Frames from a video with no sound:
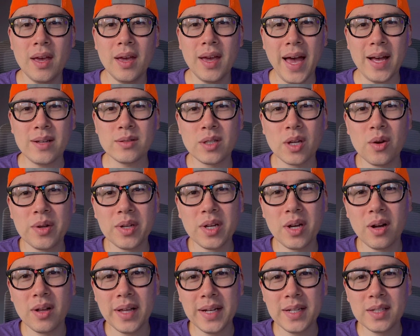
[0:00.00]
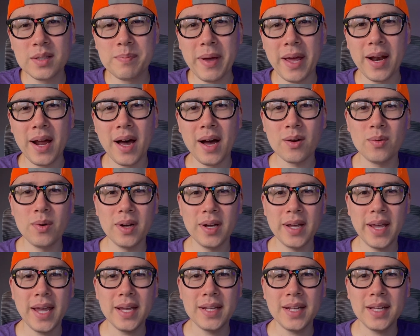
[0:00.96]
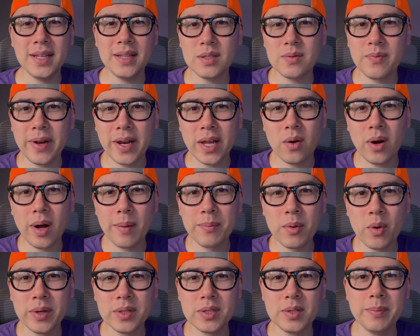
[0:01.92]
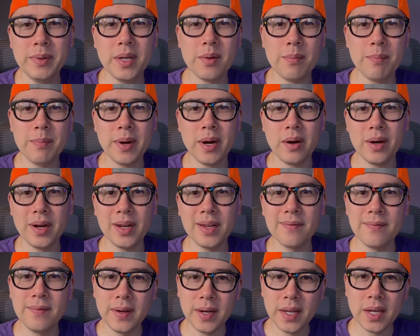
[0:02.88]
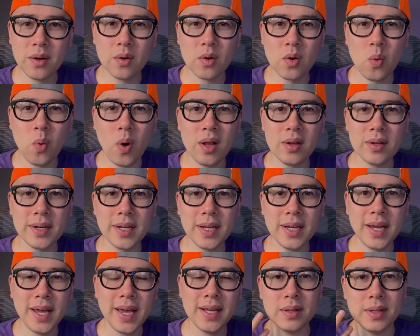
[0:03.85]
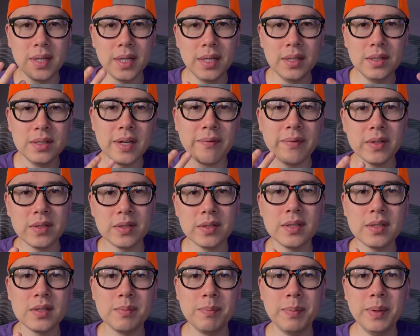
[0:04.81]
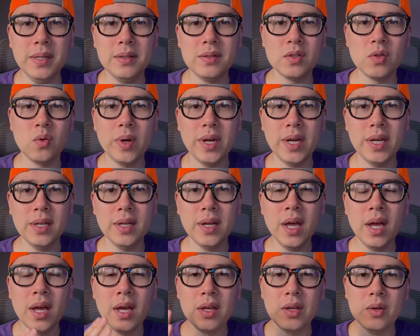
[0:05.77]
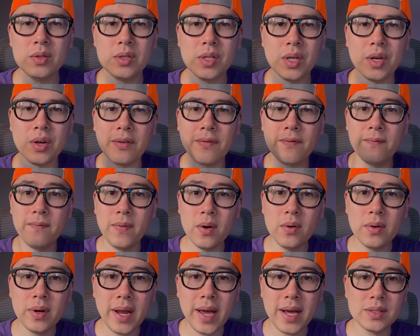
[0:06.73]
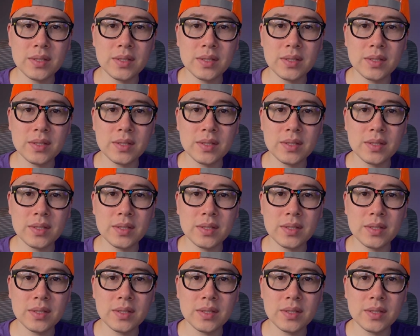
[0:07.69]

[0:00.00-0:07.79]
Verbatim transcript: How's it going y'all? It is Ben Aqua and in this video I'm going to be comparing video quality and the differences between using your phone as a